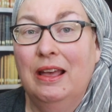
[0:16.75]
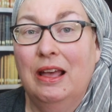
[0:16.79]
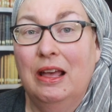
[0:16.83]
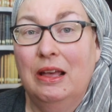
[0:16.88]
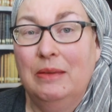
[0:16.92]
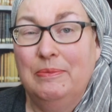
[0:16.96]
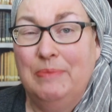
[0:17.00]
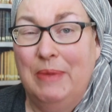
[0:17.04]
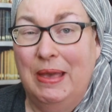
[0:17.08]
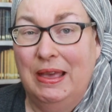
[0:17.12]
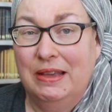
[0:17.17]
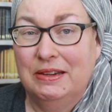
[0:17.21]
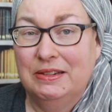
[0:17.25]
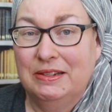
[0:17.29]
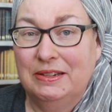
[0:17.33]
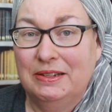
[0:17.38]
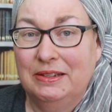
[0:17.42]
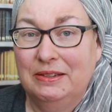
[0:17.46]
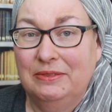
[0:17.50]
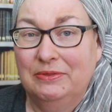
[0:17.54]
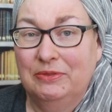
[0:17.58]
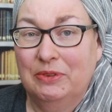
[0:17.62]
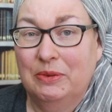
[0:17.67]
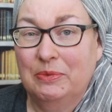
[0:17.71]

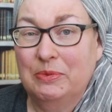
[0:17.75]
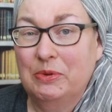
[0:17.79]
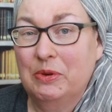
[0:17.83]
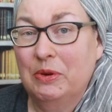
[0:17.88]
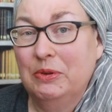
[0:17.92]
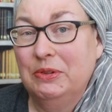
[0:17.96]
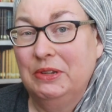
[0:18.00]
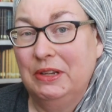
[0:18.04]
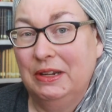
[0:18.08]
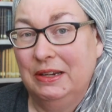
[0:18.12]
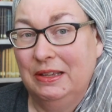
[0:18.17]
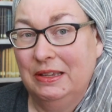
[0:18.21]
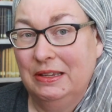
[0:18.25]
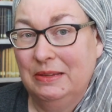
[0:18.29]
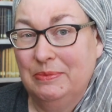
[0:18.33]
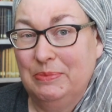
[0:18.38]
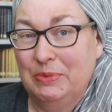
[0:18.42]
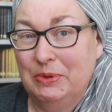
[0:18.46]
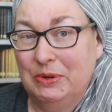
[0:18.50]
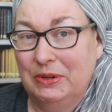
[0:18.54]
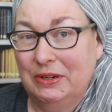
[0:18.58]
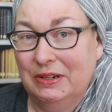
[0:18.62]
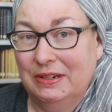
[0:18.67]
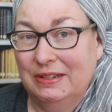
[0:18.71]
Amanda from Quotidian
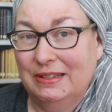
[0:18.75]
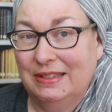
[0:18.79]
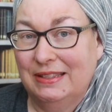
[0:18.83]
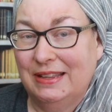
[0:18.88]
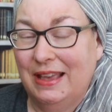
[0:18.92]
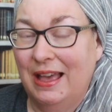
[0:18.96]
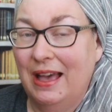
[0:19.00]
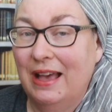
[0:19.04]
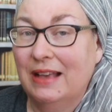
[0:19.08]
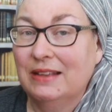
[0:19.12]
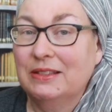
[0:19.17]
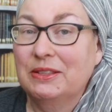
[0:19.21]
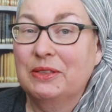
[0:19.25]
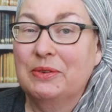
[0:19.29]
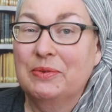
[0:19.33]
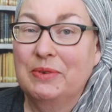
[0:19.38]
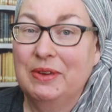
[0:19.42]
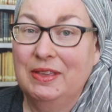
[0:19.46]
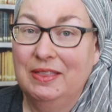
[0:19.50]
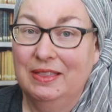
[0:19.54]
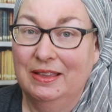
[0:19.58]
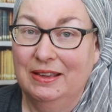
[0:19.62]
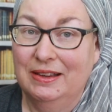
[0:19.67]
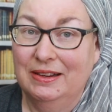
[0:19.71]
Books asked
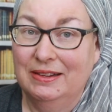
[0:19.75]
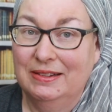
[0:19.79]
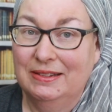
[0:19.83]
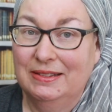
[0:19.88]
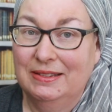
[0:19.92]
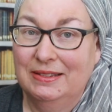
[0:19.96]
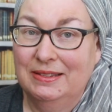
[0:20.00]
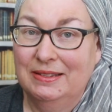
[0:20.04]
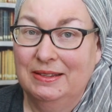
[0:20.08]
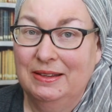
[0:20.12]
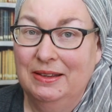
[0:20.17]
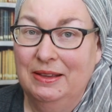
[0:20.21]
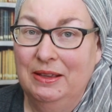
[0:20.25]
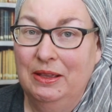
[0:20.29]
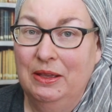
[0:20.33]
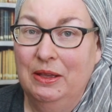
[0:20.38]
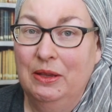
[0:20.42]
three things.